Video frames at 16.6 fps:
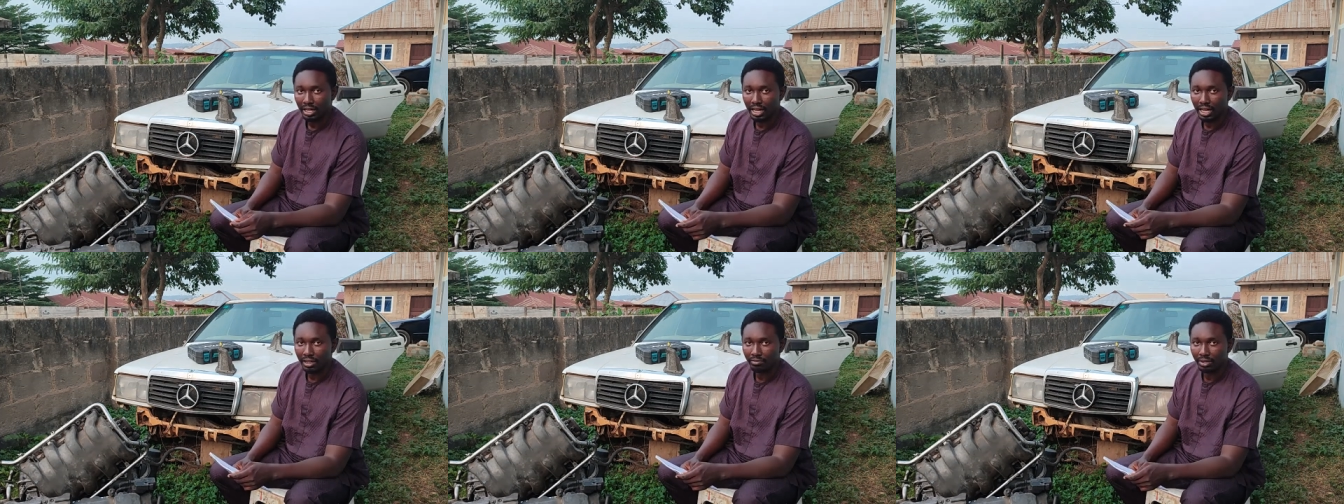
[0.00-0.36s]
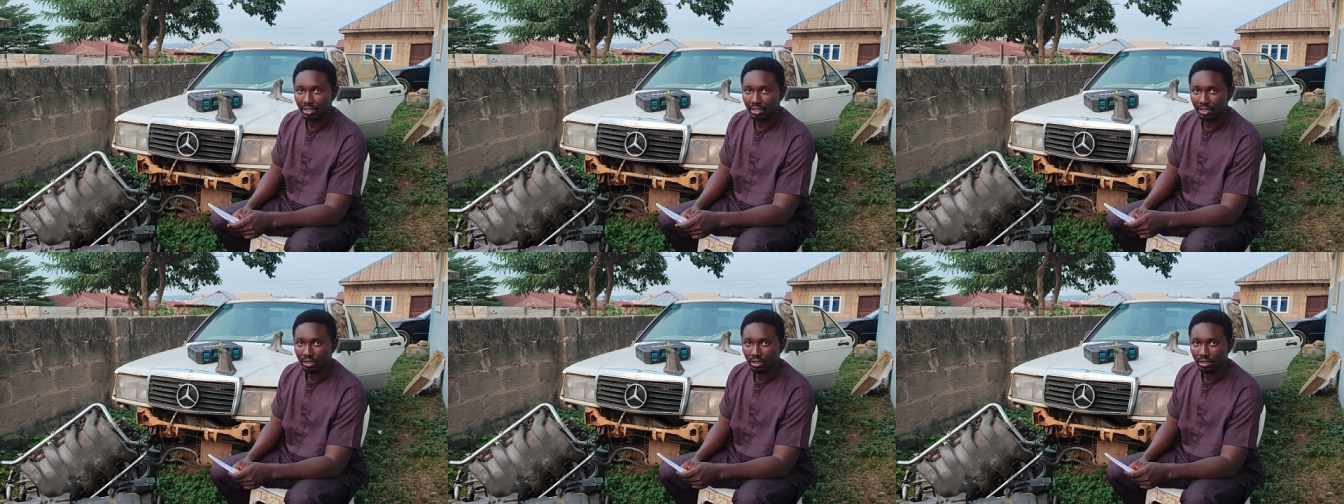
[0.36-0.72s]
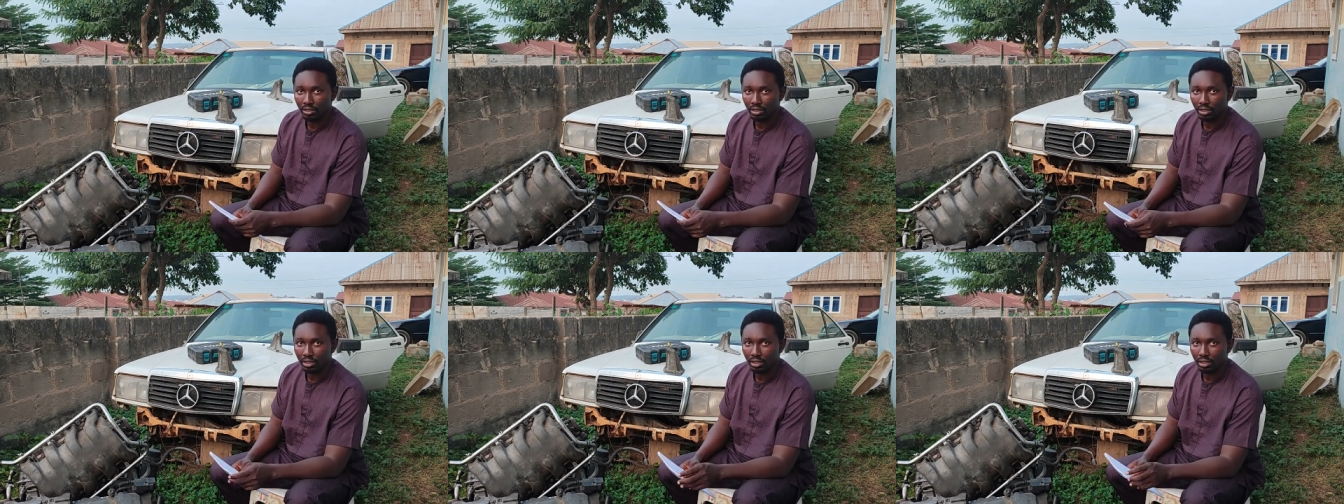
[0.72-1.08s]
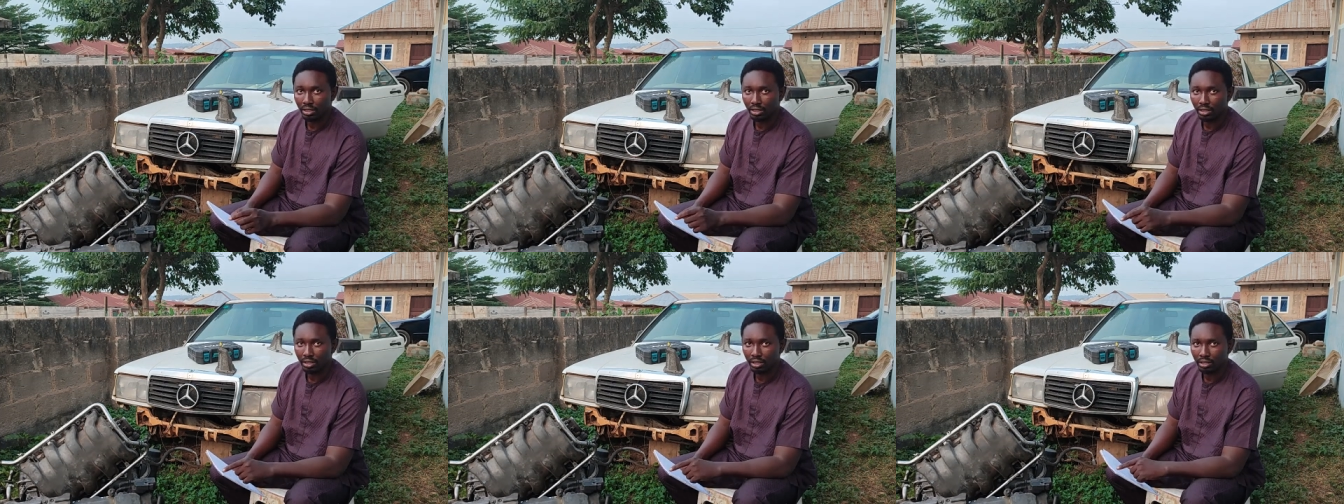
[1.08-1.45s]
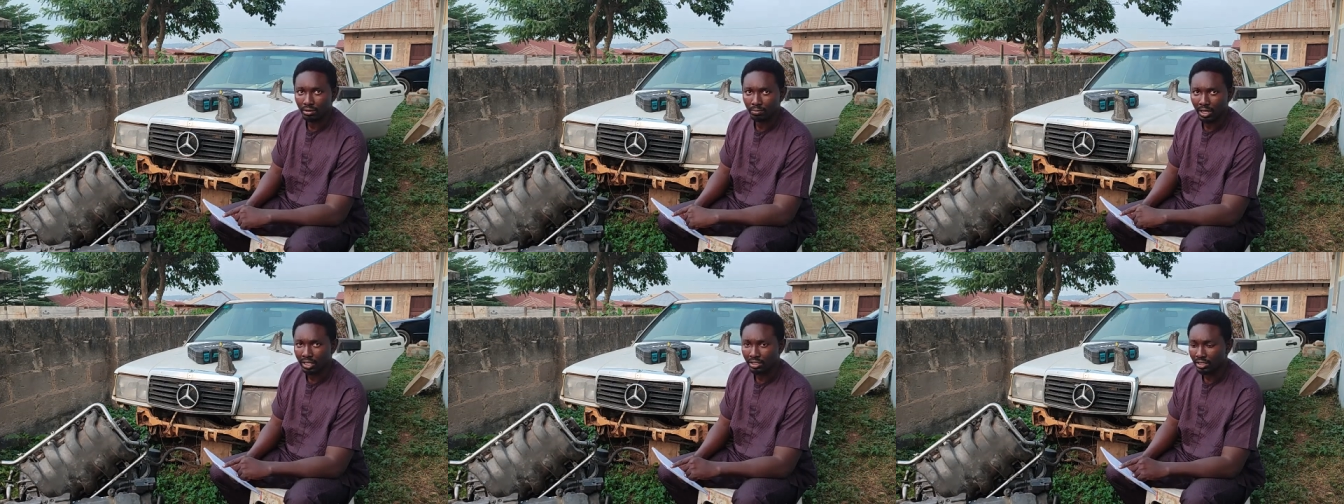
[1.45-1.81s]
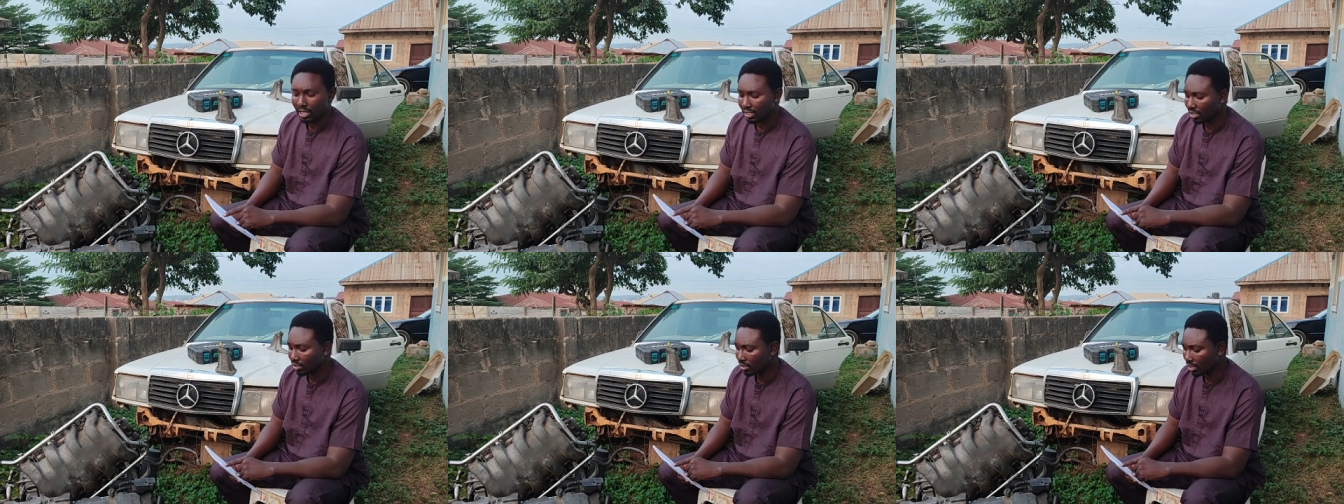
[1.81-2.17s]
I've been uh, in my
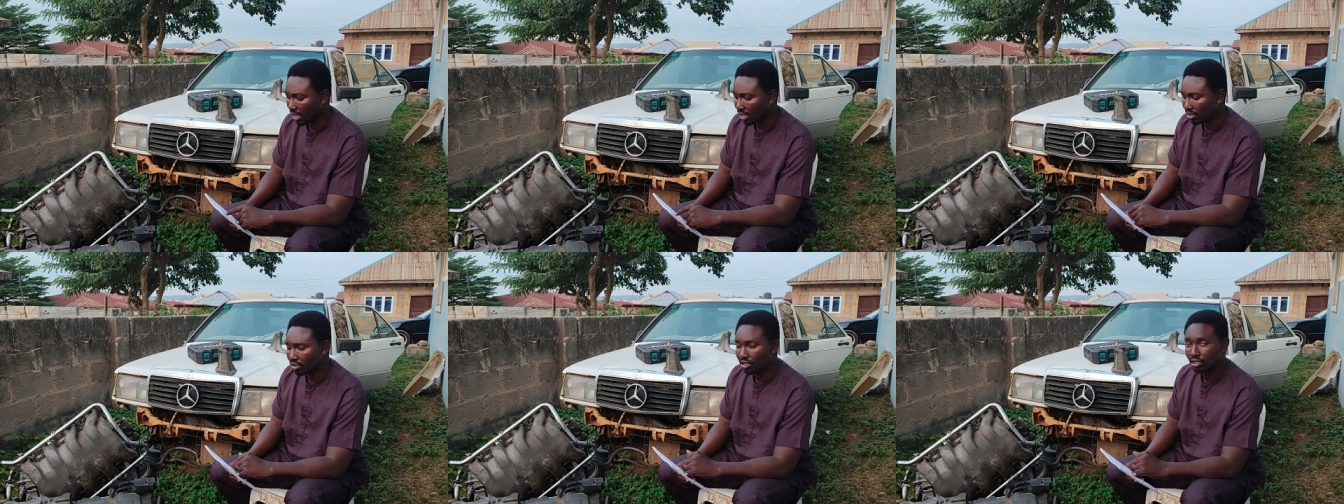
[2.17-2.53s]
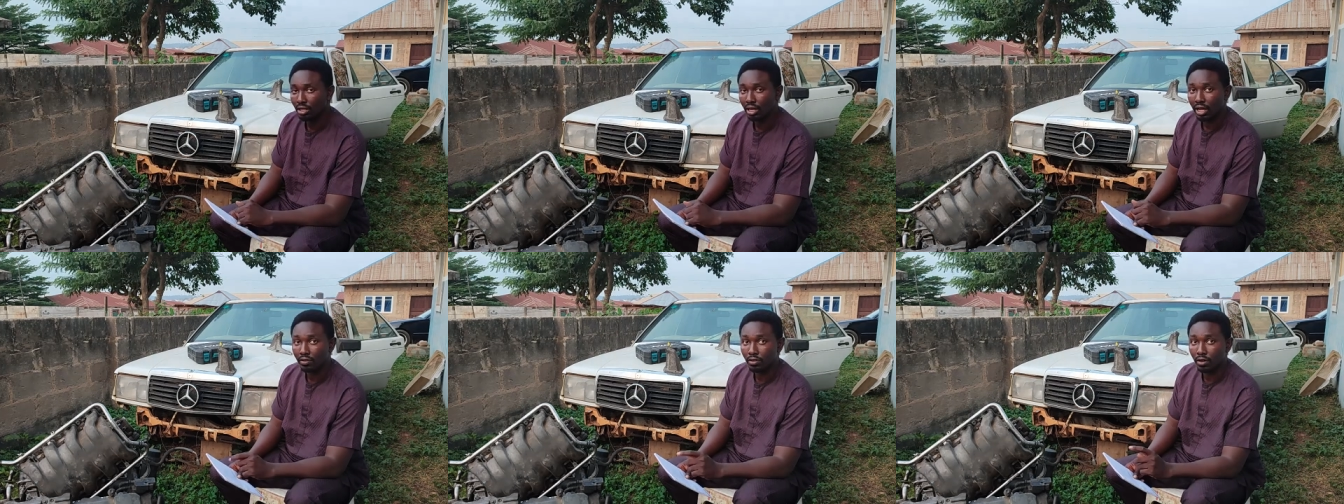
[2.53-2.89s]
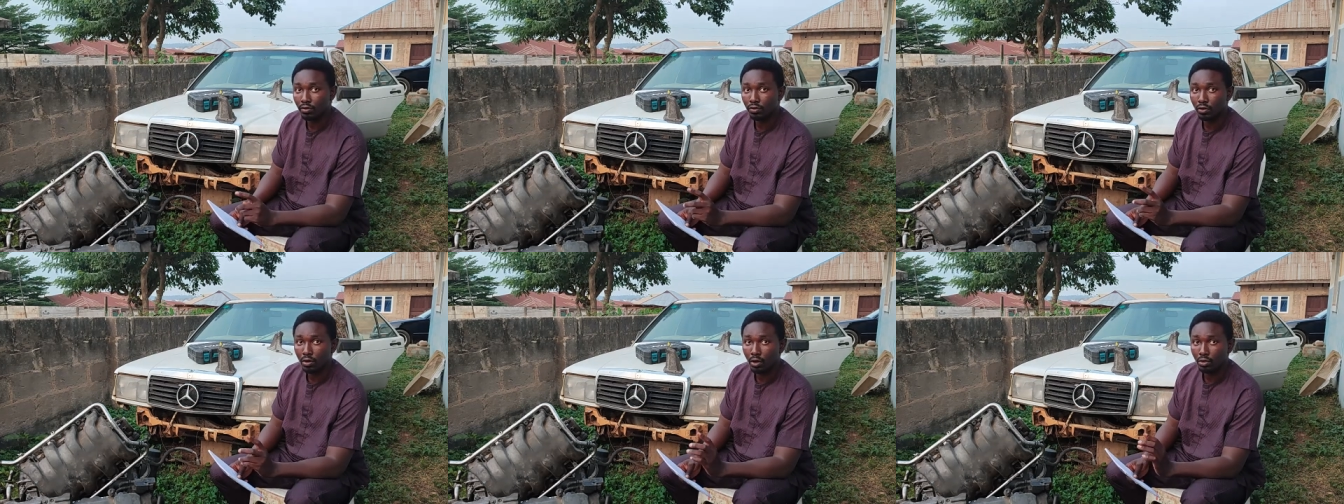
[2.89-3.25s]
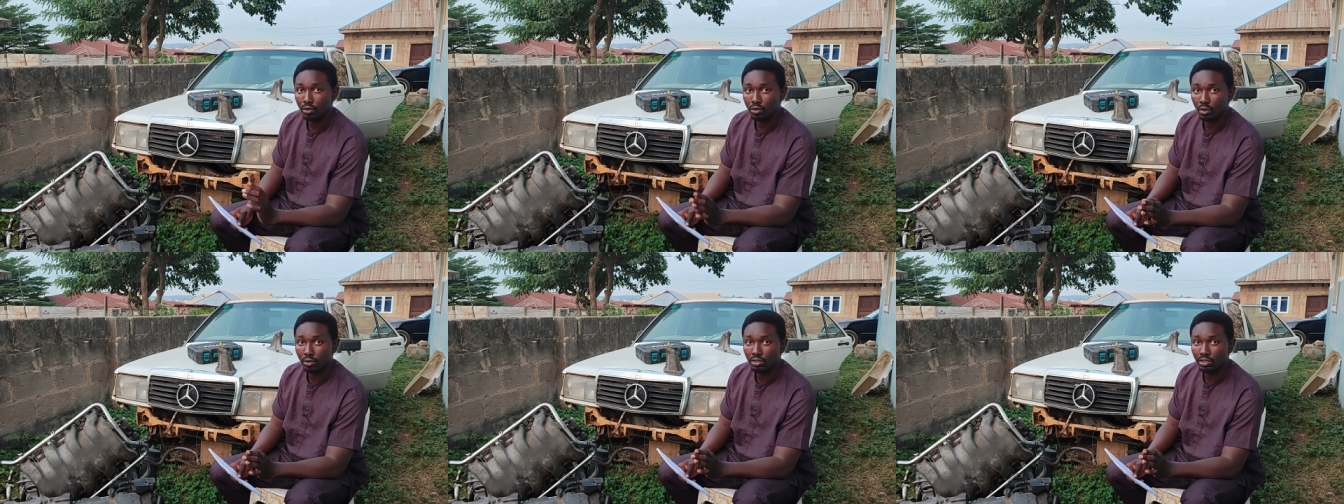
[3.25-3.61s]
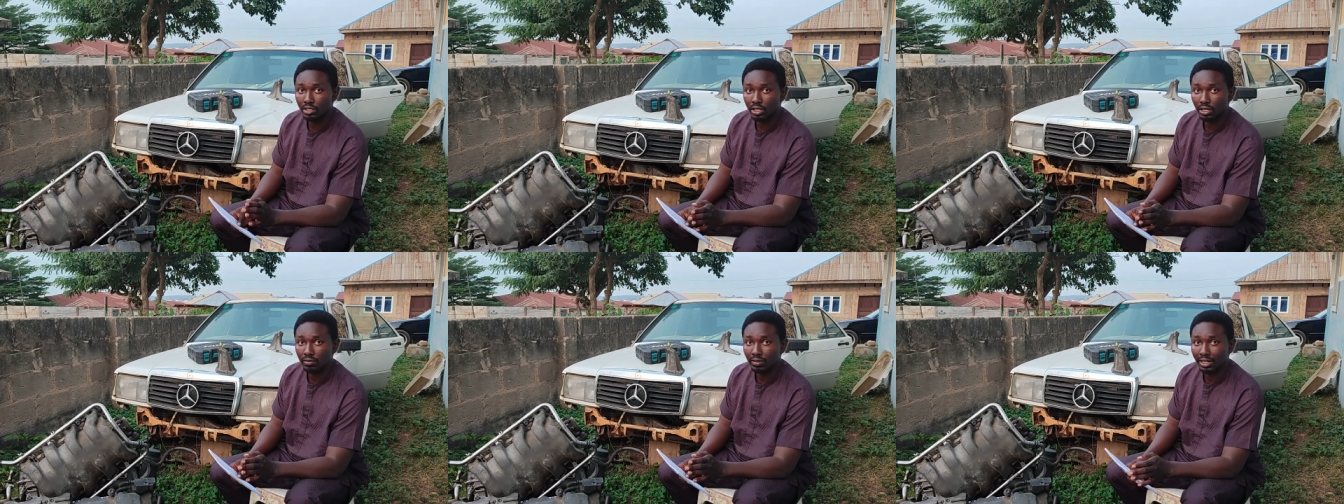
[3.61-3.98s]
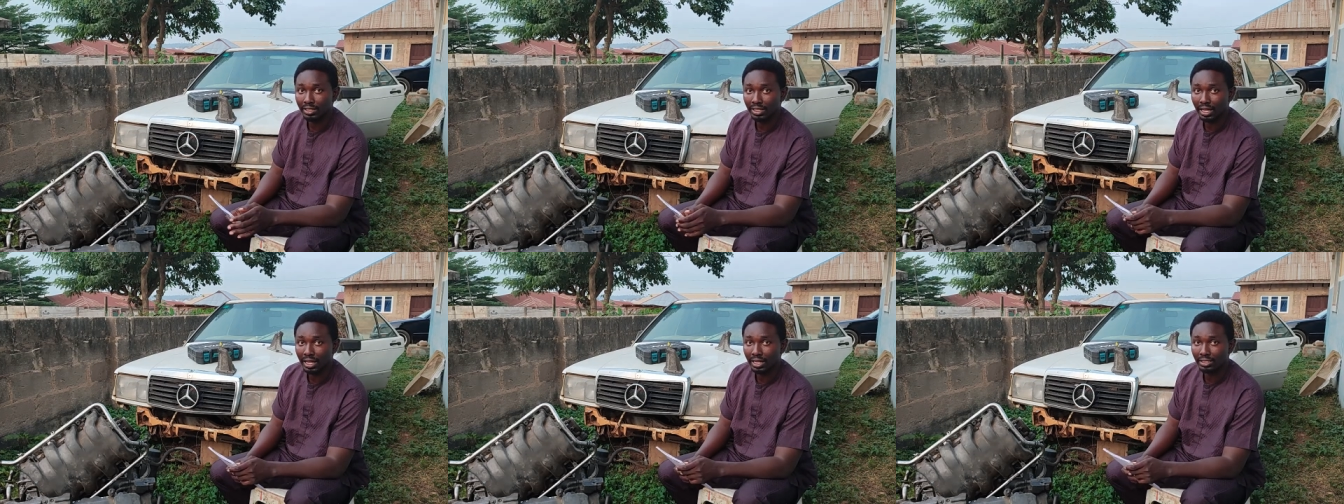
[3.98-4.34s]
internet search I've also
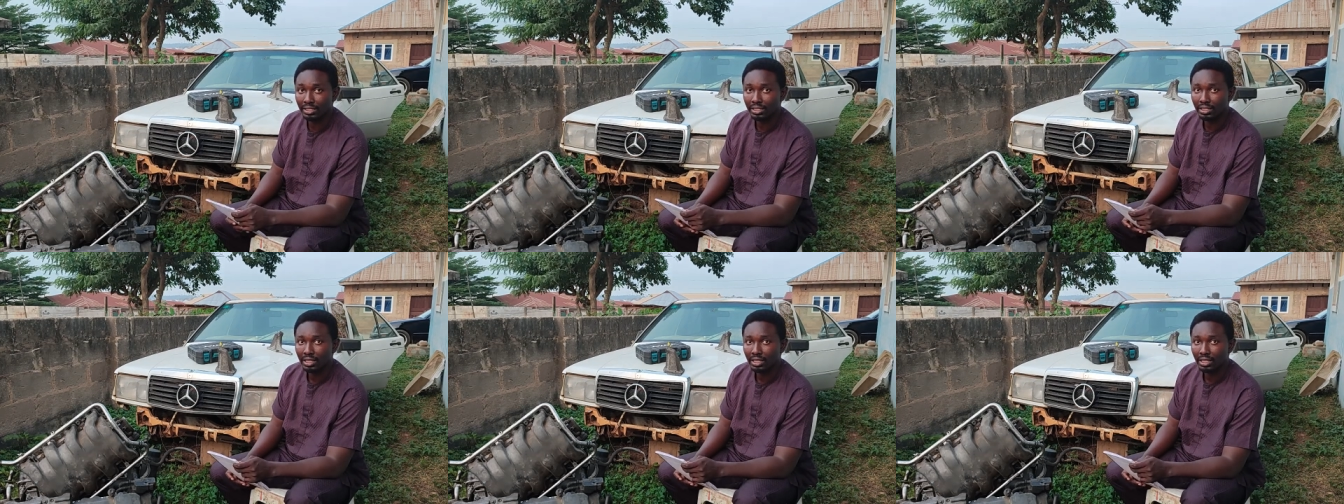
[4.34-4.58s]
discovered that